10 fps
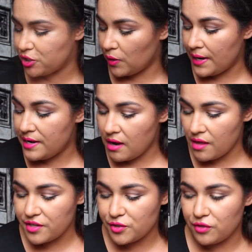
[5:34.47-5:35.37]
So
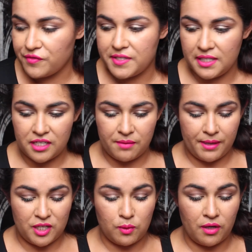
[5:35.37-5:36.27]
another sort of silicone
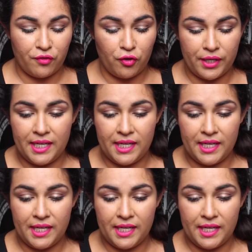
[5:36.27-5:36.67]
based one I've got